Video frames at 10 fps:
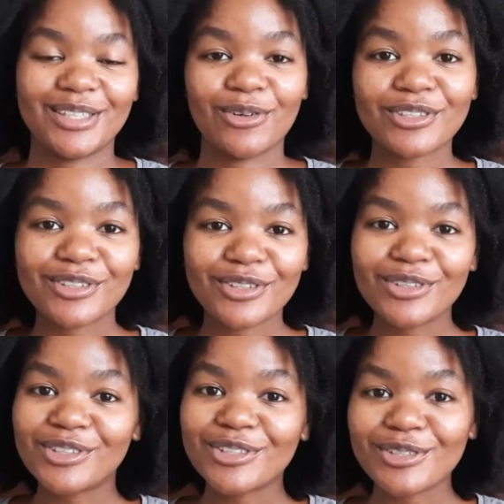looked to
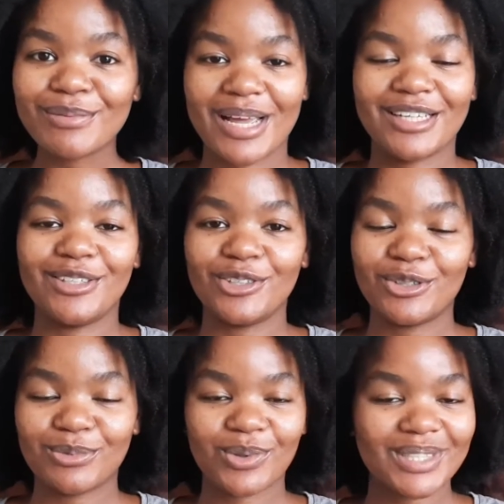YouTube, and
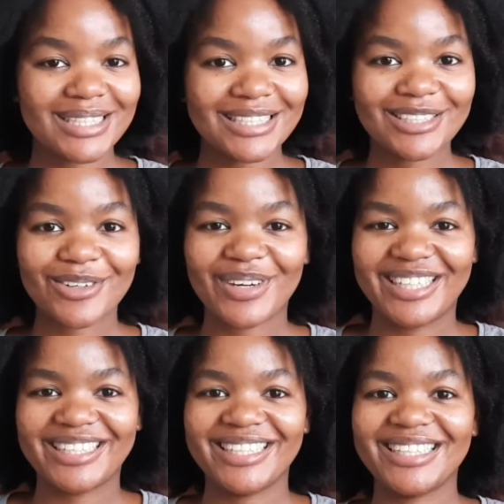YouTube taught us
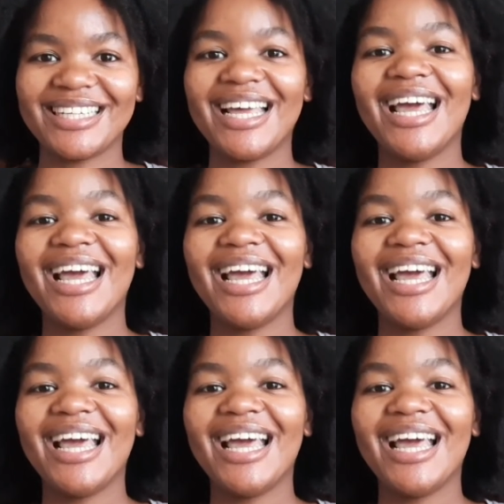integration.